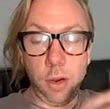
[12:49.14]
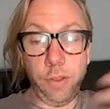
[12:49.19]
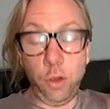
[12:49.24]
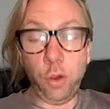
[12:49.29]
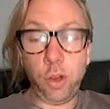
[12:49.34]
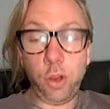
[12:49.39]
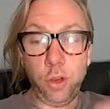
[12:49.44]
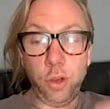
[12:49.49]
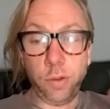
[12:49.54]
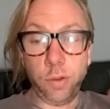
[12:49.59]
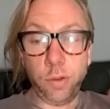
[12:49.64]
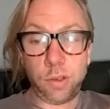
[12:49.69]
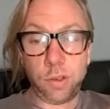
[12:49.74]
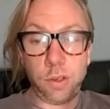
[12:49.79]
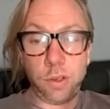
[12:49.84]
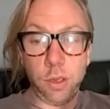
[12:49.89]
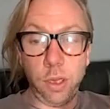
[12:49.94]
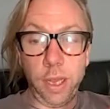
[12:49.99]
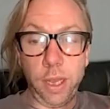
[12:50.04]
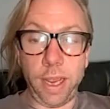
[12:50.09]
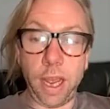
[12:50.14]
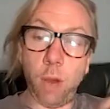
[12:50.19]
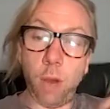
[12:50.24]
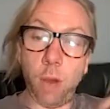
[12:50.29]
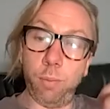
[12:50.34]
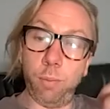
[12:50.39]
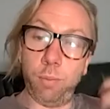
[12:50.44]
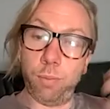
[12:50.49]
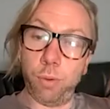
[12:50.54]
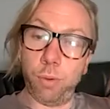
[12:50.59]
that you can use to like
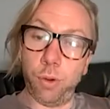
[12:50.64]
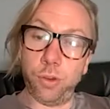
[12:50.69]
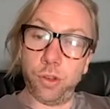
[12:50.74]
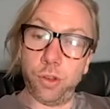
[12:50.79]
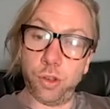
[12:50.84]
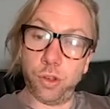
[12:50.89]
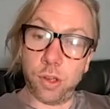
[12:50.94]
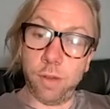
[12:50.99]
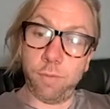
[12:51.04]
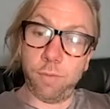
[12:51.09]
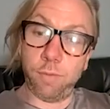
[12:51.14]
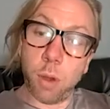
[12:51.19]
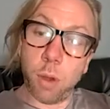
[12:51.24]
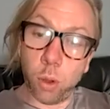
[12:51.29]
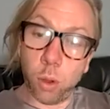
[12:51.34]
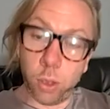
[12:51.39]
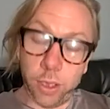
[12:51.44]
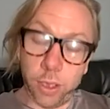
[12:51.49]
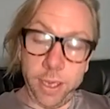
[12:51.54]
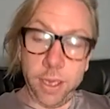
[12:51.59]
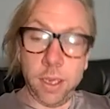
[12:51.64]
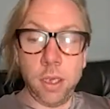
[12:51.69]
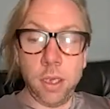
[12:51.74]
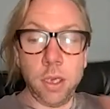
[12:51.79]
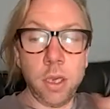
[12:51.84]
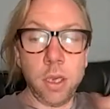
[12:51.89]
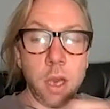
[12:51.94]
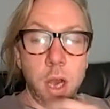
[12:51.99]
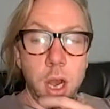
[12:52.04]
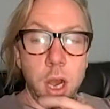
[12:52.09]
help produce your stuff remotely.
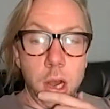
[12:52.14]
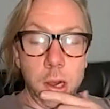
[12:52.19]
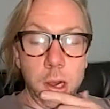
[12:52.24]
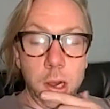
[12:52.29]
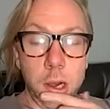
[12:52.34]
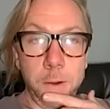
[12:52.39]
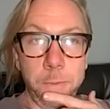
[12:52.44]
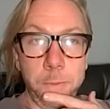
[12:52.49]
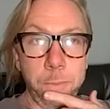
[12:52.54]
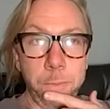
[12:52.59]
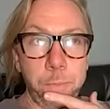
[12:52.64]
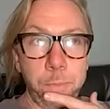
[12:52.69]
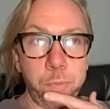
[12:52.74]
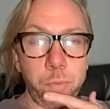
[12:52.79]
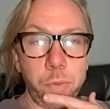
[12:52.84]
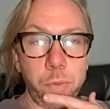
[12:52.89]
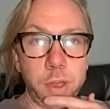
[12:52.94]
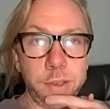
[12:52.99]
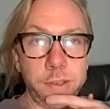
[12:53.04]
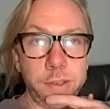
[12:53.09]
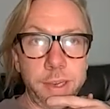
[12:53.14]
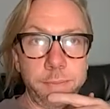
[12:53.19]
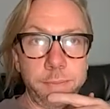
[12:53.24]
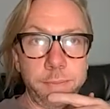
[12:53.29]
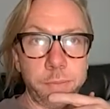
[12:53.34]
Let's say.